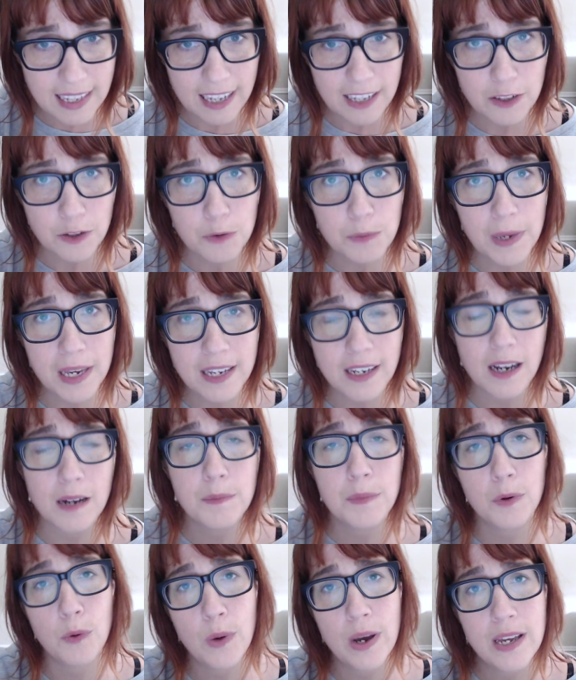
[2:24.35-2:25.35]
that you may
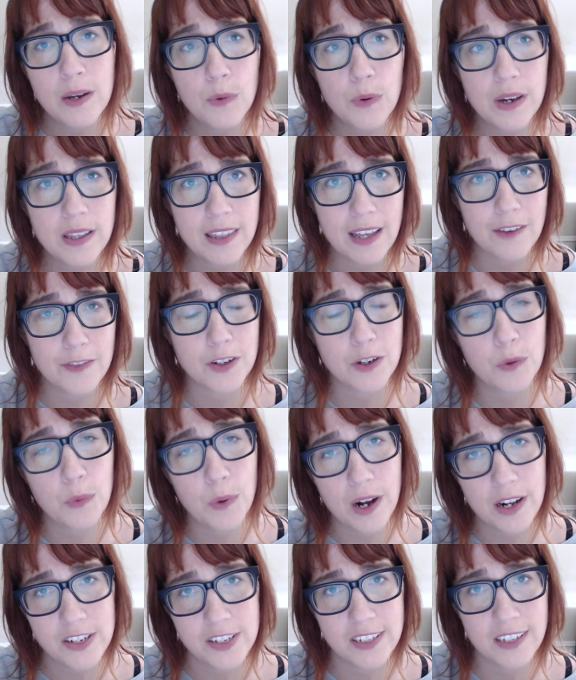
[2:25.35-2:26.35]
come away with after
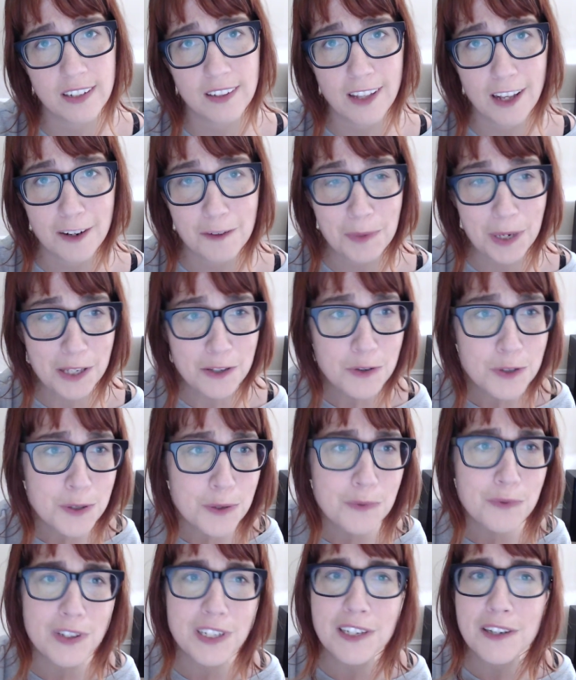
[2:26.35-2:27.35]
watching a lot of my
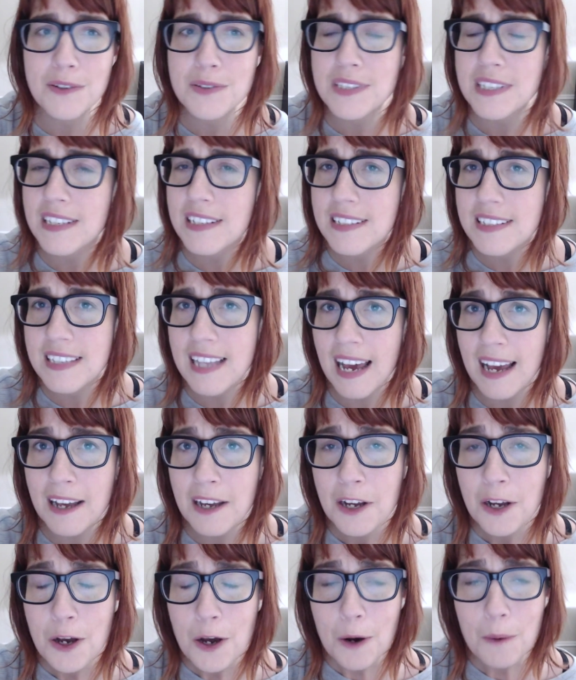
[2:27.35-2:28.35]
YouTube videos is
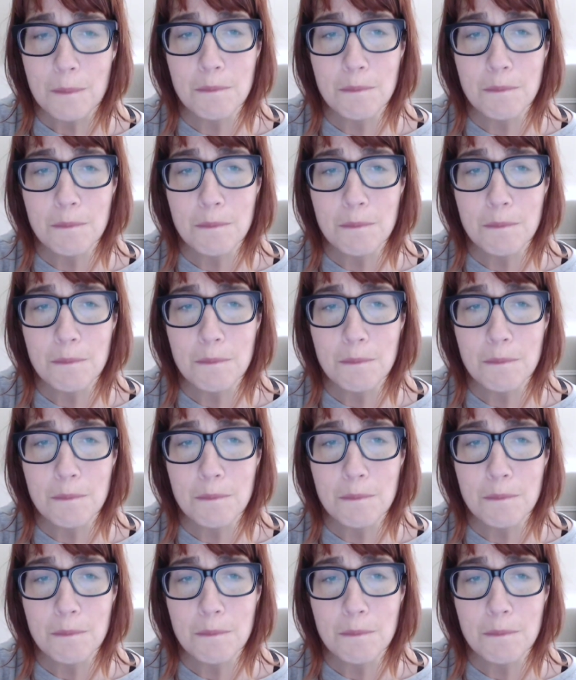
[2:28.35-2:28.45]
that